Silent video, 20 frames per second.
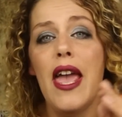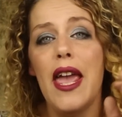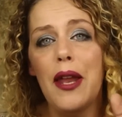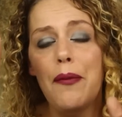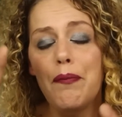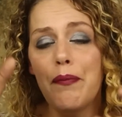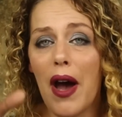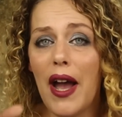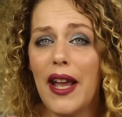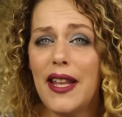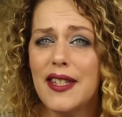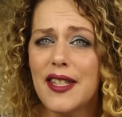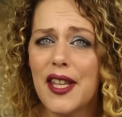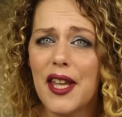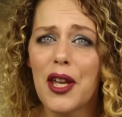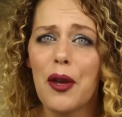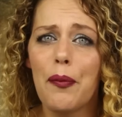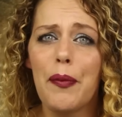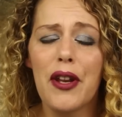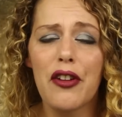It might
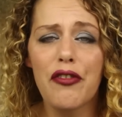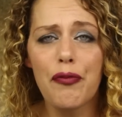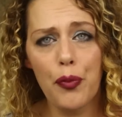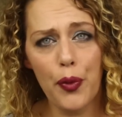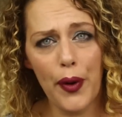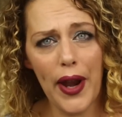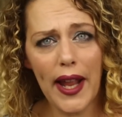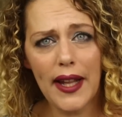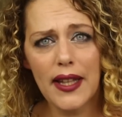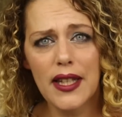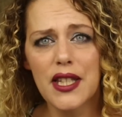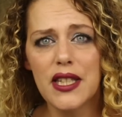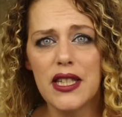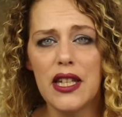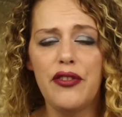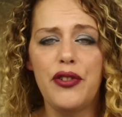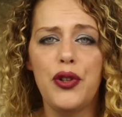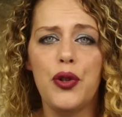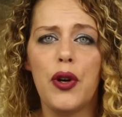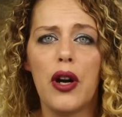take a bit of practice
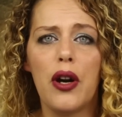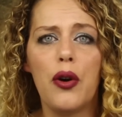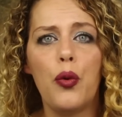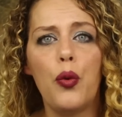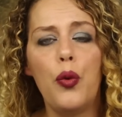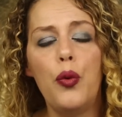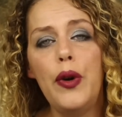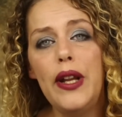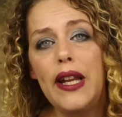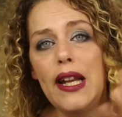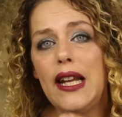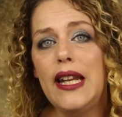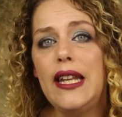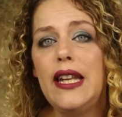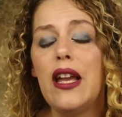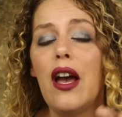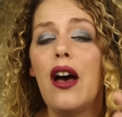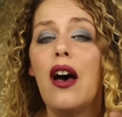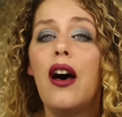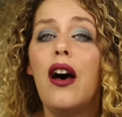if you are really